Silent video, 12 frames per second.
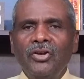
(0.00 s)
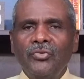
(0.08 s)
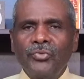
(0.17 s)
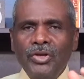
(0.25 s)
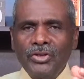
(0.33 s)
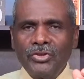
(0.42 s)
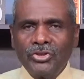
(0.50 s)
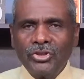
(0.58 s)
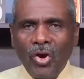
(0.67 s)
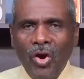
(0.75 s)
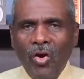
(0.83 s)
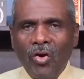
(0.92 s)

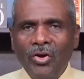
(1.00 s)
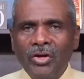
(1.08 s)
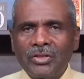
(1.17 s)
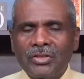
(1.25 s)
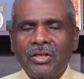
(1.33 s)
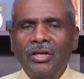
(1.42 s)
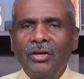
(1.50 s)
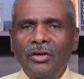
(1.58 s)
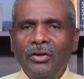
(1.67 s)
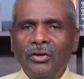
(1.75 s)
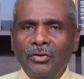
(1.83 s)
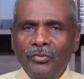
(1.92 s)
Rejoice,
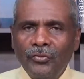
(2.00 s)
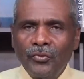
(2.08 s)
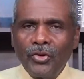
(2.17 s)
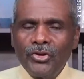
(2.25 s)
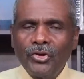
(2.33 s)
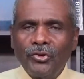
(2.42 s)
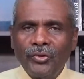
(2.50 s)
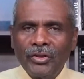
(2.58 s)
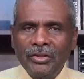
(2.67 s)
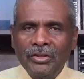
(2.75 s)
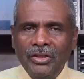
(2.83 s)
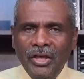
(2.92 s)
for your
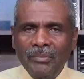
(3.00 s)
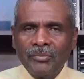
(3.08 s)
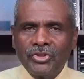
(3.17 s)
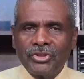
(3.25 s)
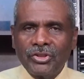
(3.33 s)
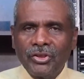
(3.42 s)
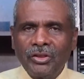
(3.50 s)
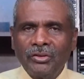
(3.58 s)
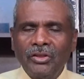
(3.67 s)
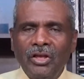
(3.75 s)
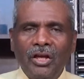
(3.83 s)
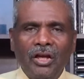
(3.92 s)

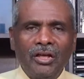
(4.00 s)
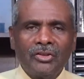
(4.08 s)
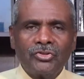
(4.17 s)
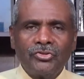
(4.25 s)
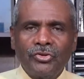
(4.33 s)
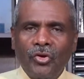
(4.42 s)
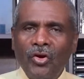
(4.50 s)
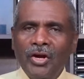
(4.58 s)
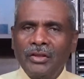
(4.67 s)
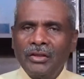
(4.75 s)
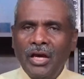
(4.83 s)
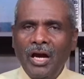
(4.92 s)
redemption is
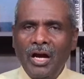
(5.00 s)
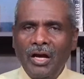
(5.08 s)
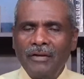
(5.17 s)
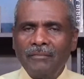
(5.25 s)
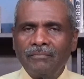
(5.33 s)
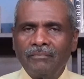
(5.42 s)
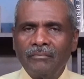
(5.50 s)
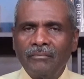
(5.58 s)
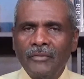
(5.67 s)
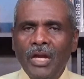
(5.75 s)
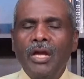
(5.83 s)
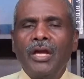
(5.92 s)
drawing nigh.
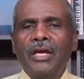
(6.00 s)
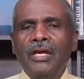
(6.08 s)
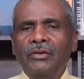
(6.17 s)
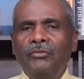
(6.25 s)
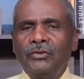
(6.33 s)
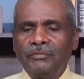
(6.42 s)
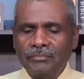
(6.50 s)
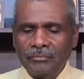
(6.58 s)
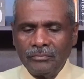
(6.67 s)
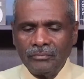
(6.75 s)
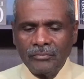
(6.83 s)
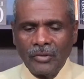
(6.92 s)
Even
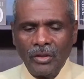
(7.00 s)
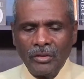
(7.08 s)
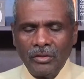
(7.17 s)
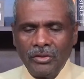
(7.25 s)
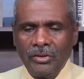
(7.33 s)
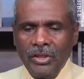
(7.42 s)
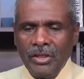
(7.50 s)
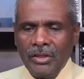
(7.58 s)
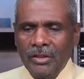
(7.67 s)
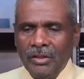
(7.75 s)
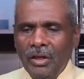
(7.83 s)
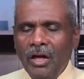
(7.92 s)

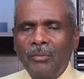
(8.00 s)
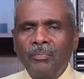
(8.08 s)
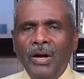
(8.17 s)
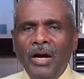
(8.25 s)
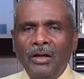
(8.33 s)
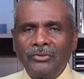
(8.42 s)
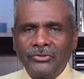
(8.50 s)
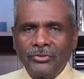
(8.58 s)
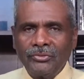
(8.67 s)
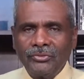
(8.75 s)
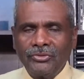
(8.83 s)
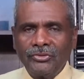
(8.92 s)
the
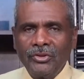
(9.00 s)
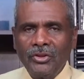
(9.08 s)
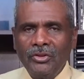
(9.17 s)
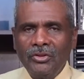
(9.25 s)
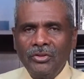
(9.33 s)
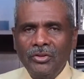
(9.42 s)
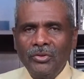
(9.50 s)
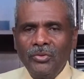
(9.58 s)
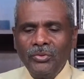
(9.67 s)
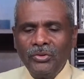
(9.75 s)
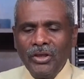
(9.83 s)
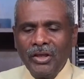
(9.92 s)
apostles
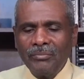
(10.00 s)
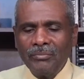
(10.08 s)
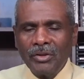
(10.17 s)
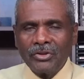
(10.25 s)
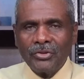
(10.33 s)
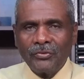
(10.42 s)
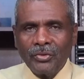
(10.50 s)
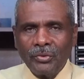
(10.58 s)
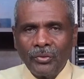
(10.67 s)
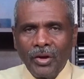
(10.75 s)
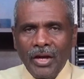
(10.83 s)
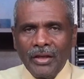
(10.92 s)
who did much of the
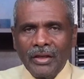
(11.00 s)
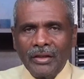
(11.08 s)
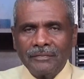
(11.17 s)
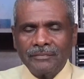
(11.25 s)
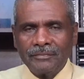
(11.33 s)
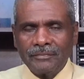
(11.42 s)
writing,